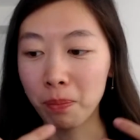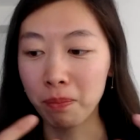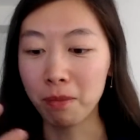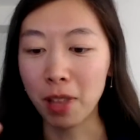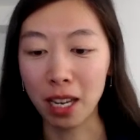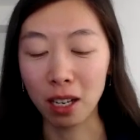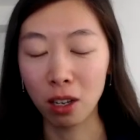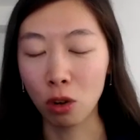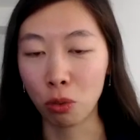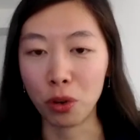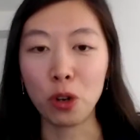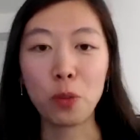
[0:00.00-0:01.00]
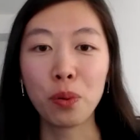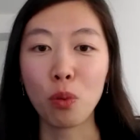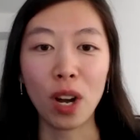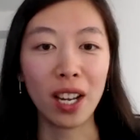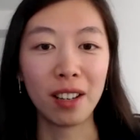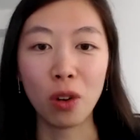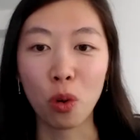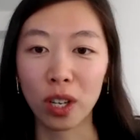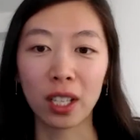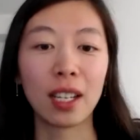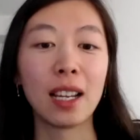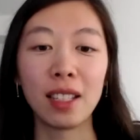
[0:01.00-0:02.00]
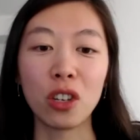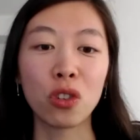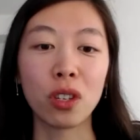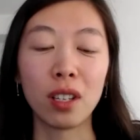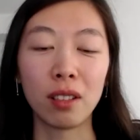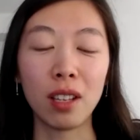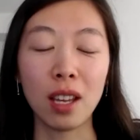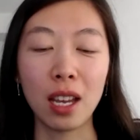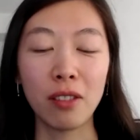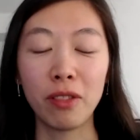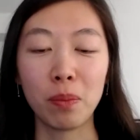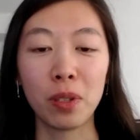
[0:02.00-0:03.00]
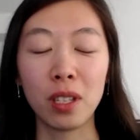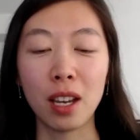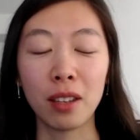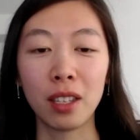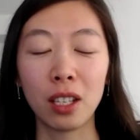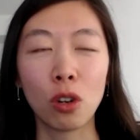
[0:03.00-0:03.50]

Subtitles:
like group, one organization, the AFMC, I think,